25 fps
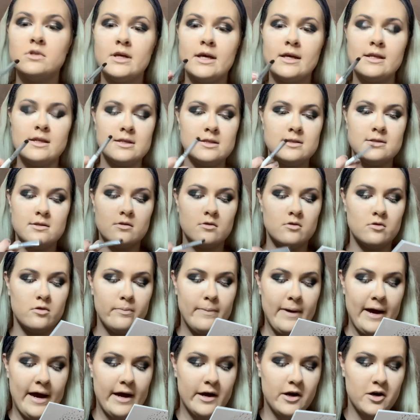Take this little
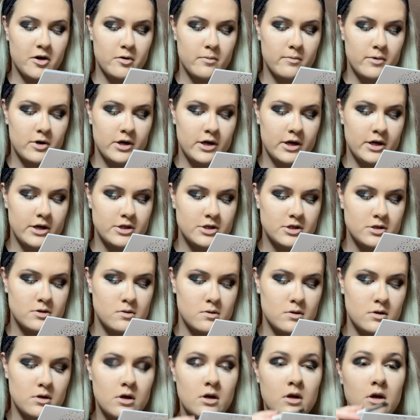packer brush
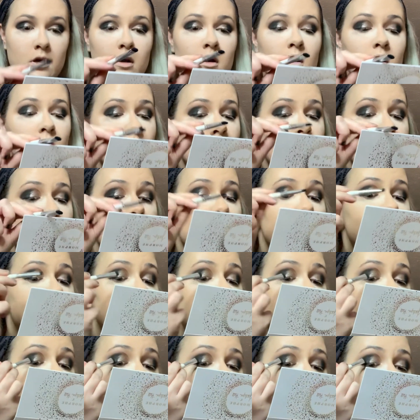with
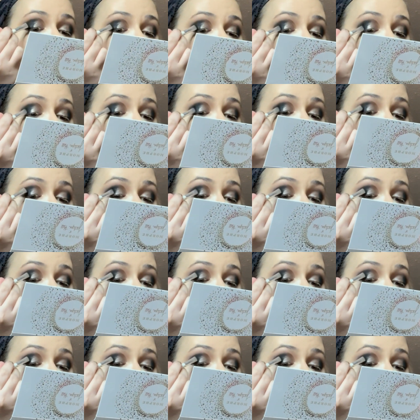the colors.